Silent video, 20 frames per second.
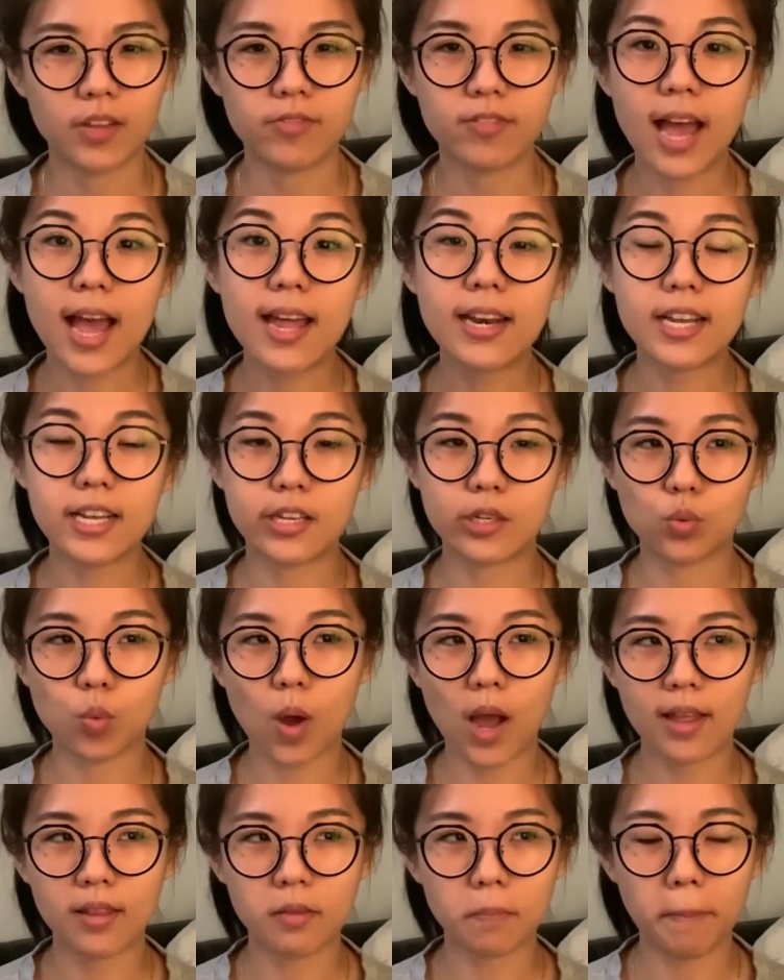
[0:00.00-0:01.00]
That is
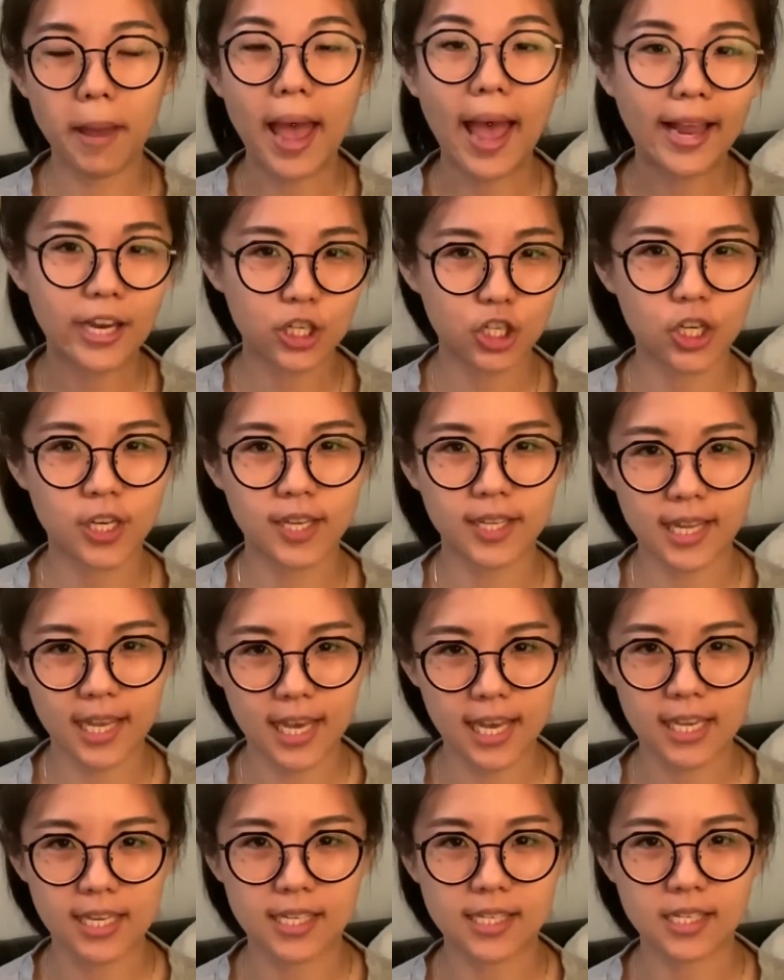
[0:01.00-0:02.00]
what passion
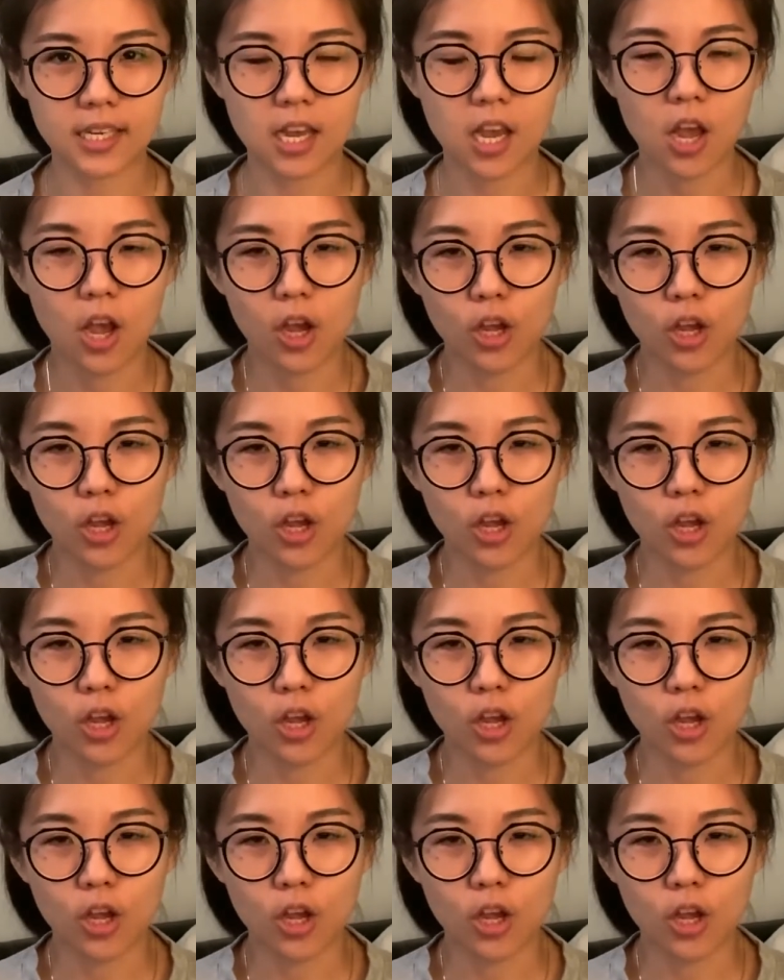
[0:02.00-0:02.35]
is.